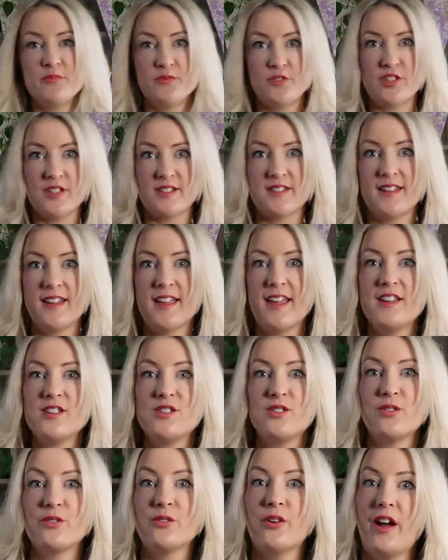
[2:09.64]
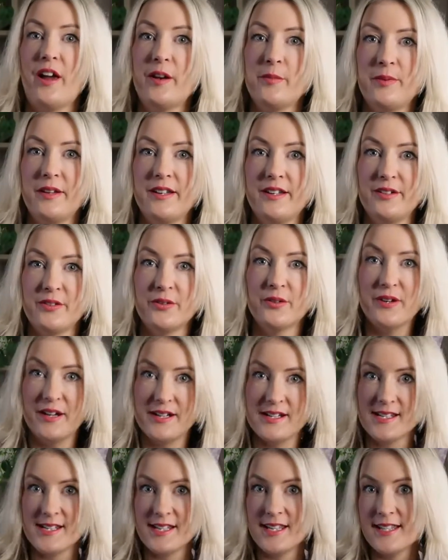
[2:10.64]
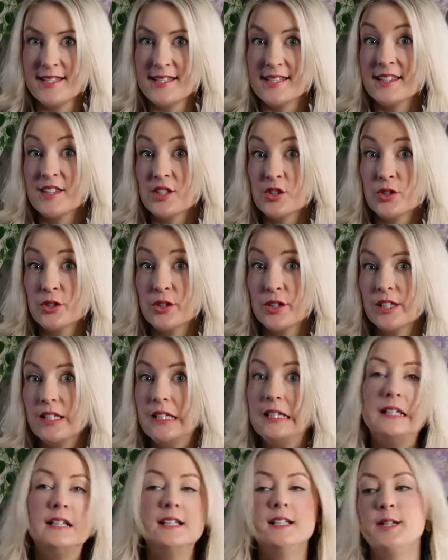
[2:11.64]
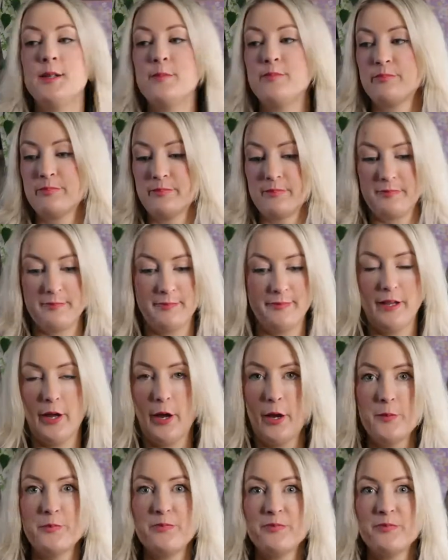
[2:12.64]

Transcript: just in case you thought I'd been already eating the chocolate, no.